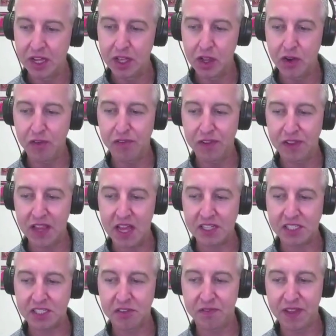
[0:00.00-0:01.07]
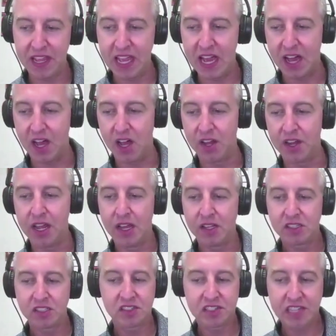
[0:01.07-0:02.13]
your philosophy on
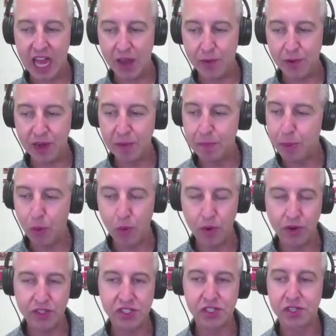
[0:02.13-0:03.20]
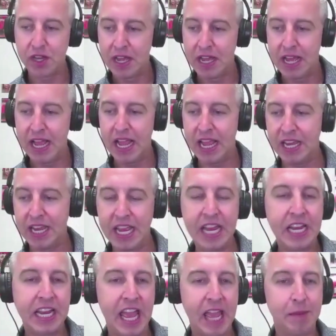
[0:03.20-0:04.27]
scouting reports and
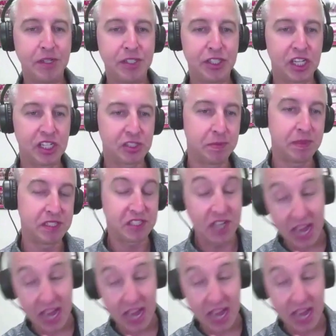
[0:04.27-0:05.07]
in-game adjustments.